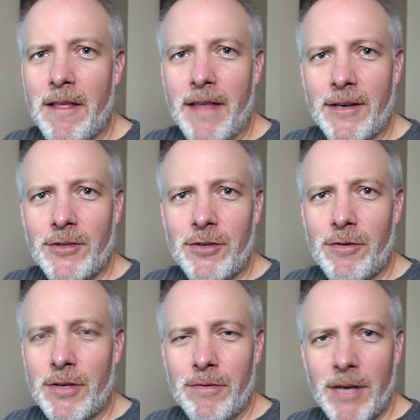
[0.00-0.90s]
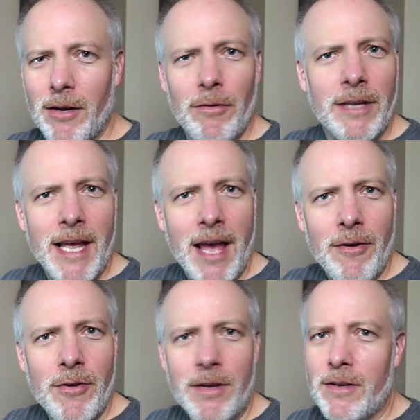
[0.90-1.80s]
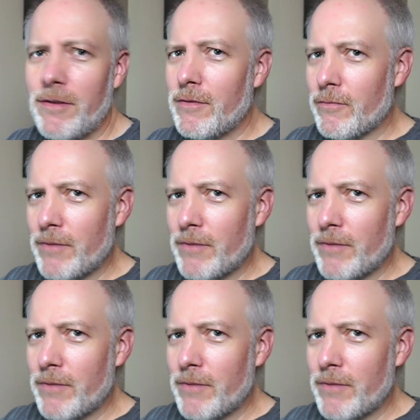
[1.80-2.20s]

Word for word: that show you not only how you can use